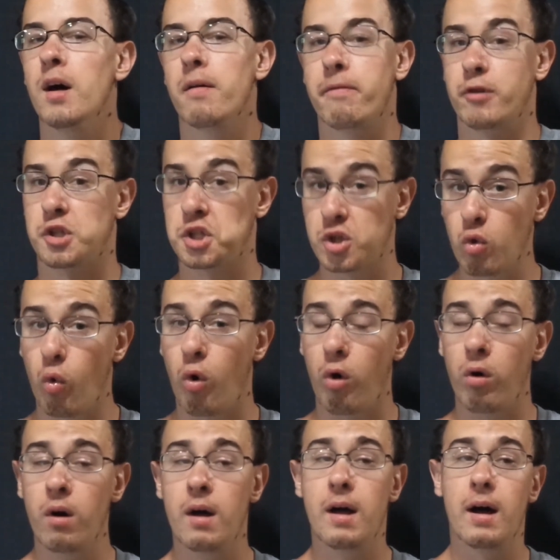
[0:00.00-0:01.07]
for
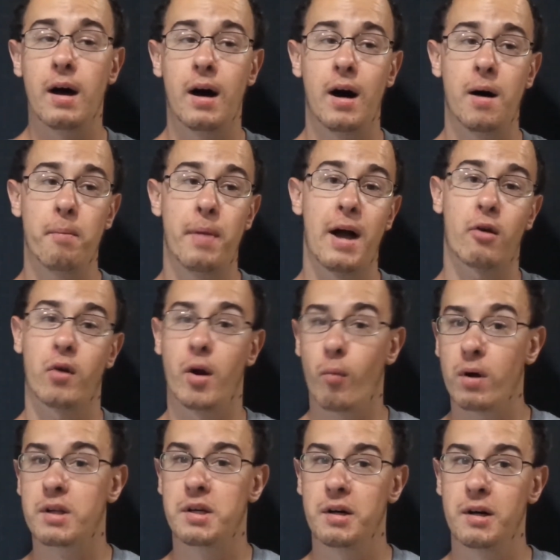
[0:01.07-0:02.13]
school um, back when I
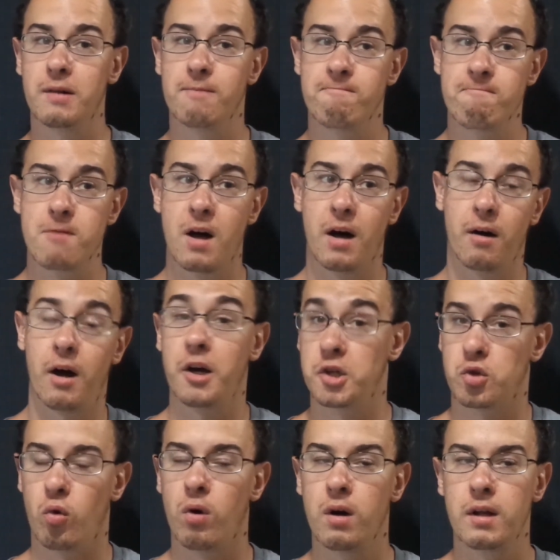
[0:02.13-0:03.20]
went to uh, high
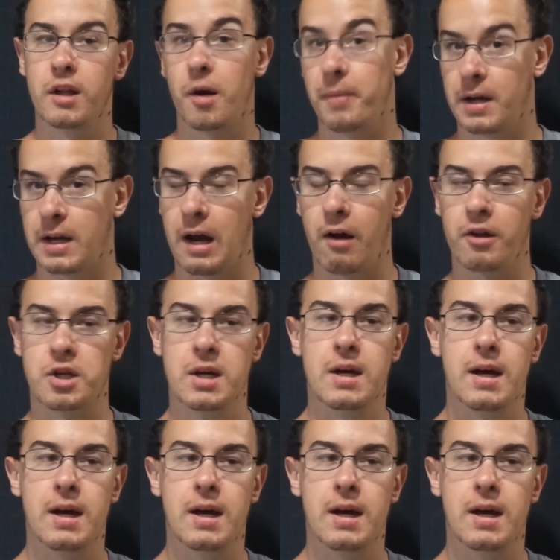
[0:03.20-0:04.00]
school, not in college.